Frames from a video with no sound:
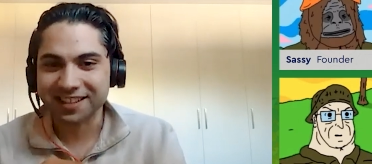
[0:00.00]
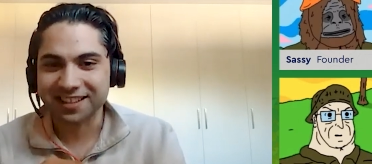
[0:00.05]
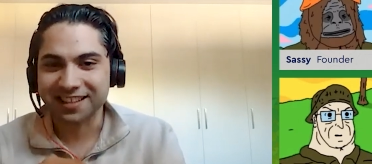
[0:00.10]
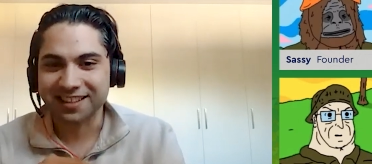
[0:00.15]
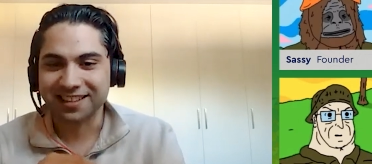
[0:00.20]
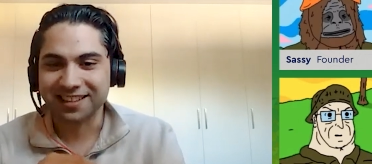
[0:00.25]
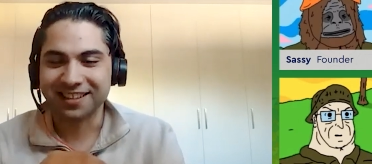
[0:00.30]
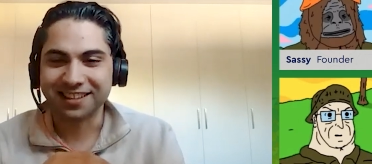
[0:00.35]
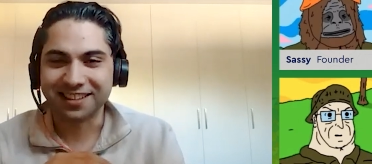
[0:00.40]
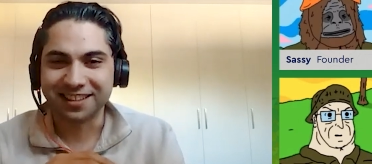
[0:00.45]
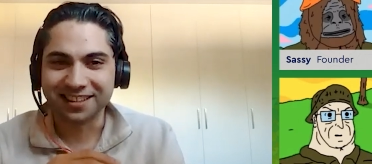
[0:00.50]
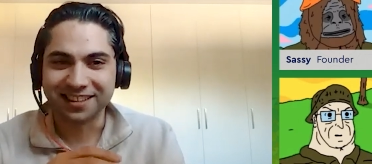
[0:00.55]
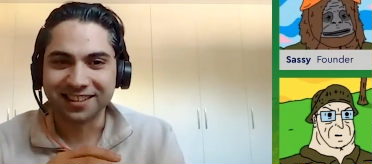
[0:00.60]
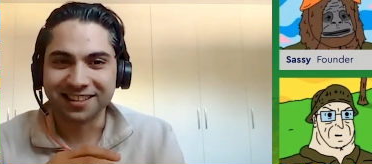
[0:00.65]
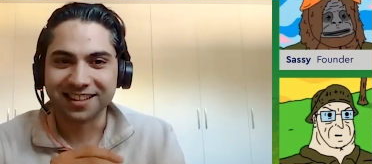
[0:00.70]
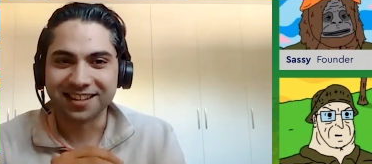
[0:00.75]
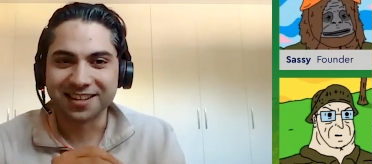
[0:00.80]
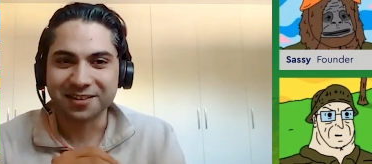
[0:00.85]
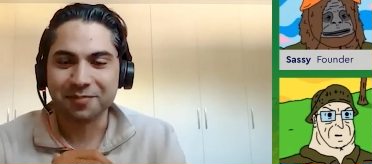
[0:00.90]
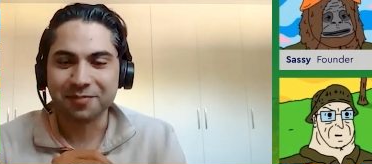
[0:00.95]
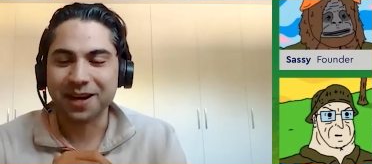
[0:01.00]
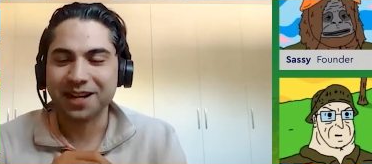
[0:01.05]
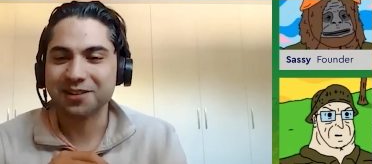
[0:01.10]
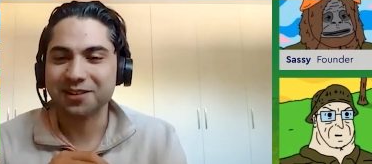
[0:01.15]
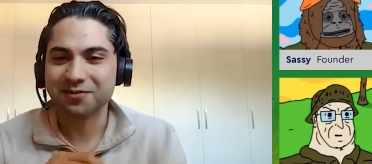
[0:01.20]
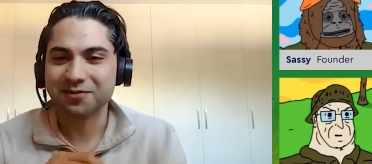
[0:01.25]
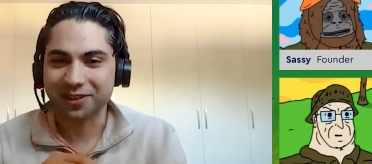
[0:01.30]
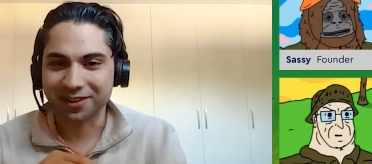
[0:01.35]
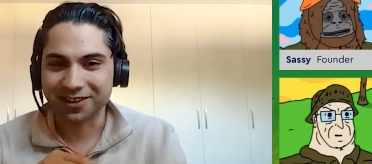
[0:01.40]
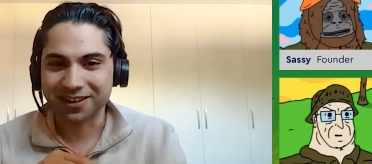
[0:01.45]
Speaker 1: actually yeah. uh, a
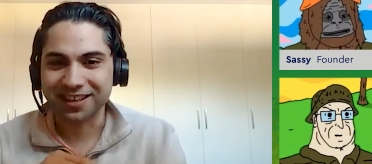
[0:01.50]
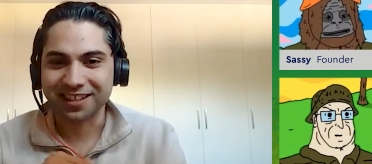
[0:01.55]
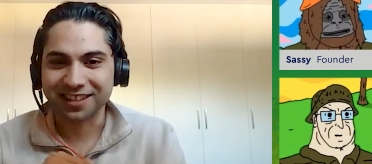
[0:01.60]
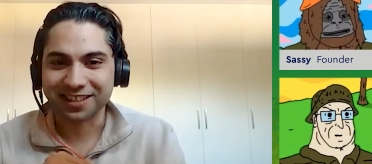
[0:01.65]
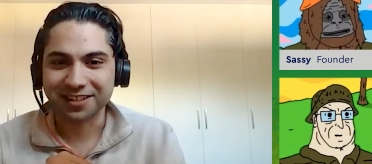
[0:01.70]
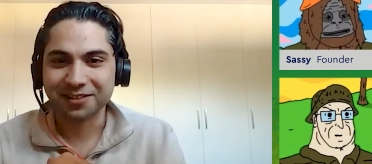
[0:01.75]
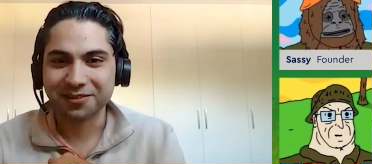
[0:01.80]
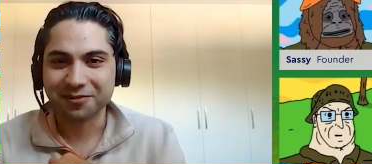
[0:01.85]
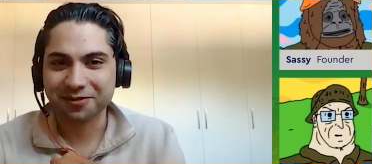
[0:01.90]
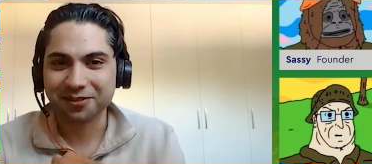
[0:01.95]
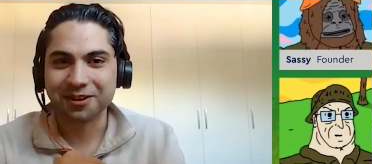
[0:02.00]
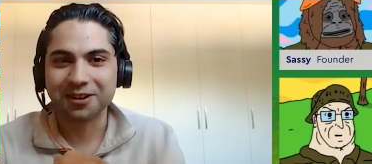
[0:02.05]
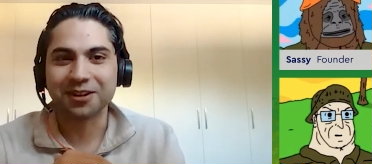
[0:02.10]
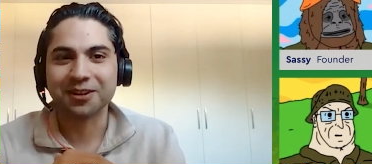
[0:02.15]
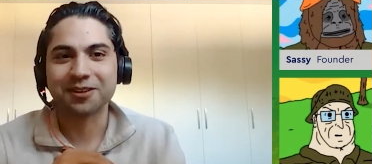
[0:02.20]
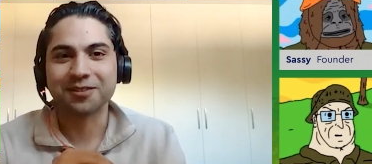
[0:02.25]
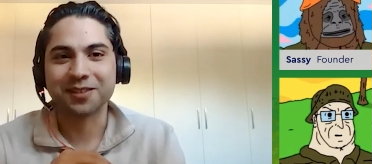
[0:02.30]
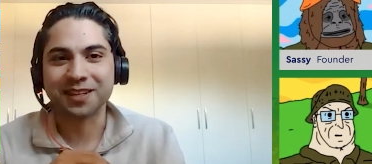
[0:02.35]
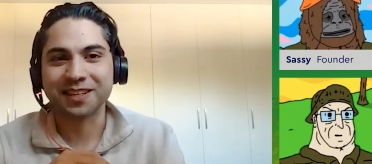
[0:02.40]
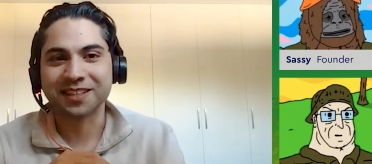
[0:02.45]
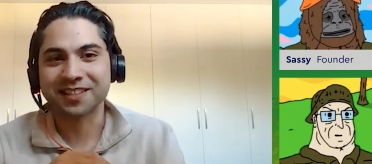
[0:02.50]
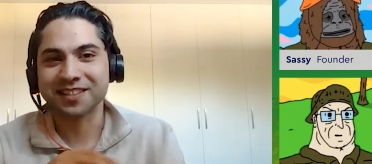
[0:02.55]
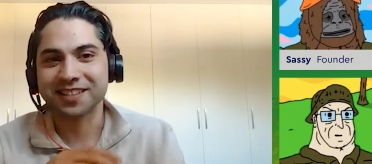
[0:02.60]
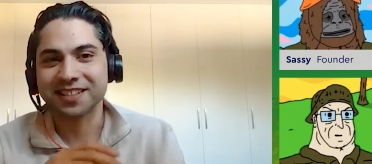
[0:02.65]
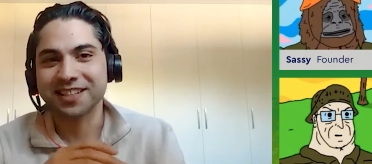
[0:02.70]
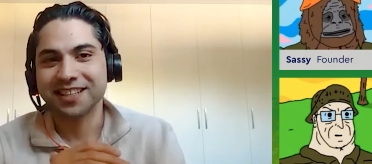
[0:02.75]
badge of honor for a lot yeah. of